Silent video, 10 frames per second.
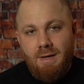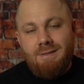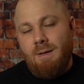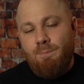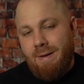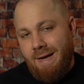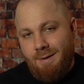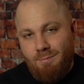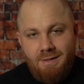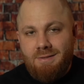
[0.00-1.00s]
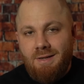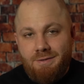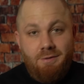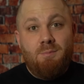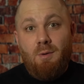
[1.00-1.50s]
That's not bad, but it's not as
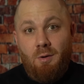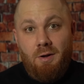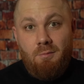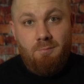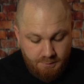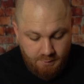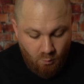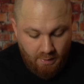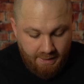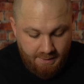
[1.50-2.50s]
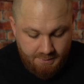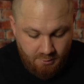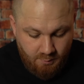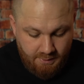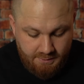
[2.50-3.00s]
good as Mario. So what I can
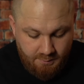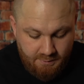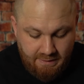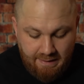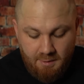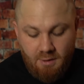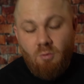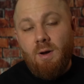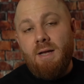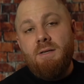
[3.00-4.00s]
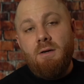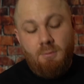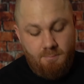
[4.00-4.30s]
do is do timing correct here.